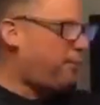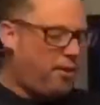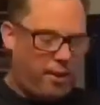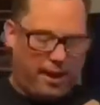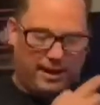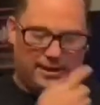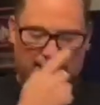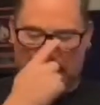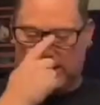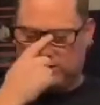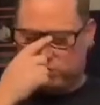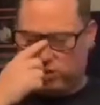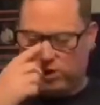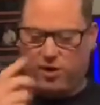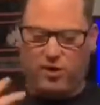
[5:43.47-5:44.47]
put his hat
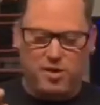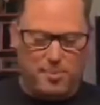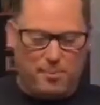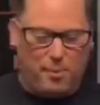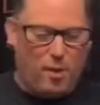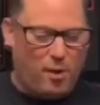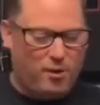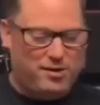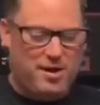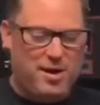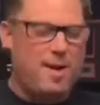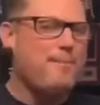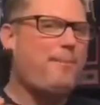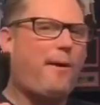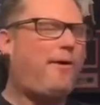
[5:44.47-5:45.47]
trick on the board.
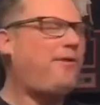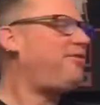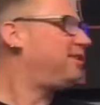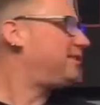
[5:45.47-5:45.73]
Both